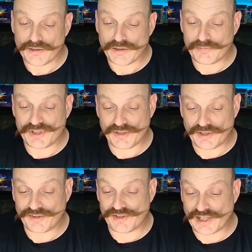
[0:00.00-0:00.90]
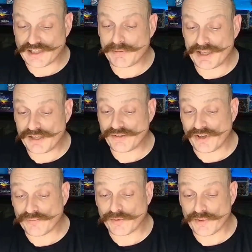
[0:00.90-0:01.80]
I mean, it's telling me it is
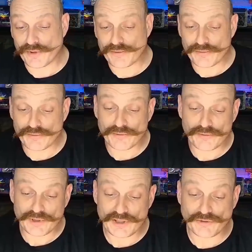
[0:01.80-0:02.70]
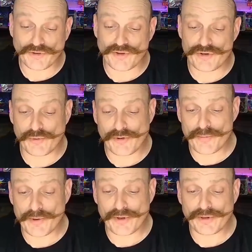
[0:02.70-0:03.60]
helpful though. Eagles of the North
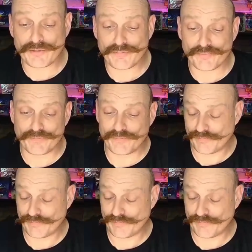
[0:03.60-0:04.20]
Pole. Mm-hmm. It's